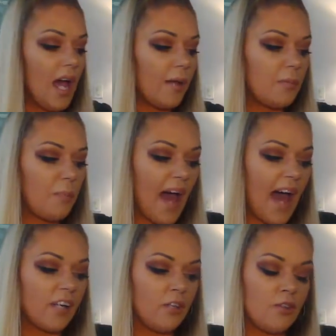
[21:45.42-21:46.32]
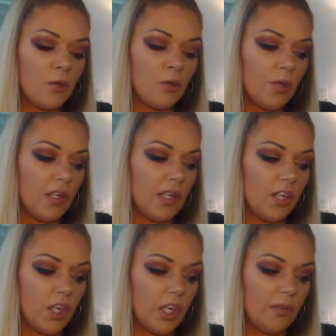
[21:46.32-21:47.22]
I mean, patterns are really
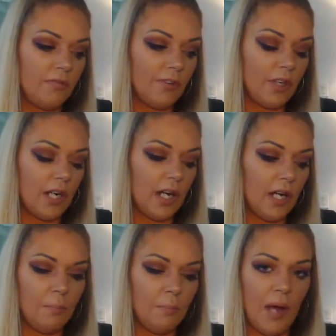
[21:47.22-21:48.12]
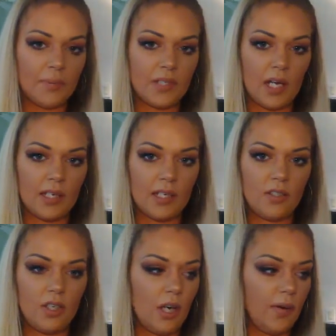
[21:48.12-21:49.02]
good for um, pop
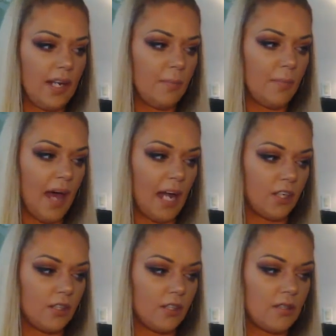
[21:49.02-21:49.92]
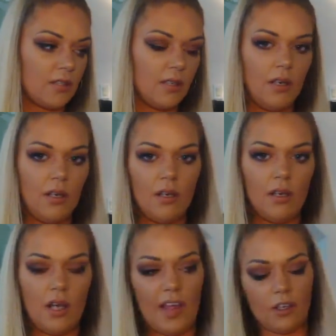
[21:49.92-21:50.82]
sockets. You know, any patterns
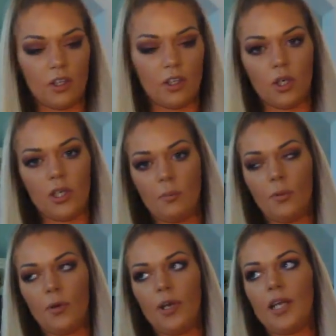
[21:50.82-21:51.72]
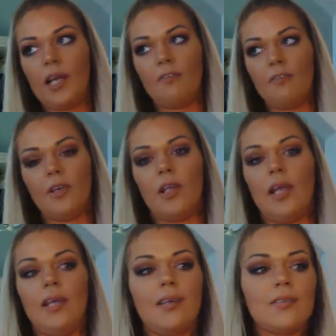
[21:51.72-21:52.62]
that are girly and pretty. I feel
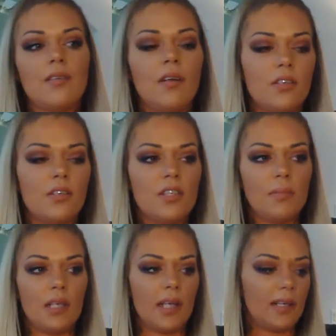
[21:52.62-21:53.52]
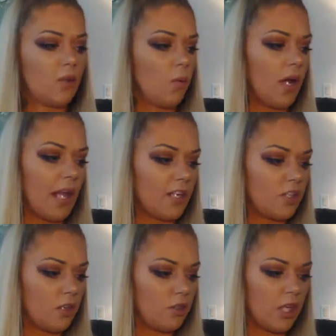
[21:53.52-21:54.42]
like as long as there's something like the one that I
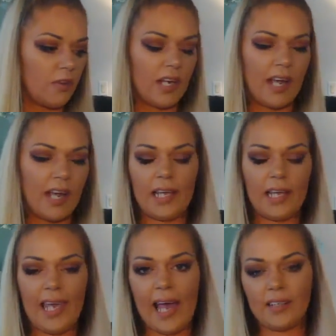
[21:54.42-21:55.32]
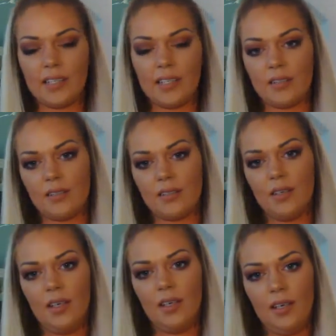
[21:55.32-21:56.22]
showed you the other day, I've got cactus.
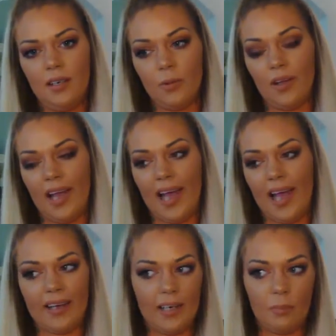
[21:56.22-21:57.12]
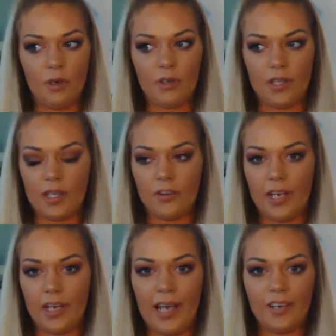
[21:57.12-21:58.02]
Well, I had it. I broke it the other day.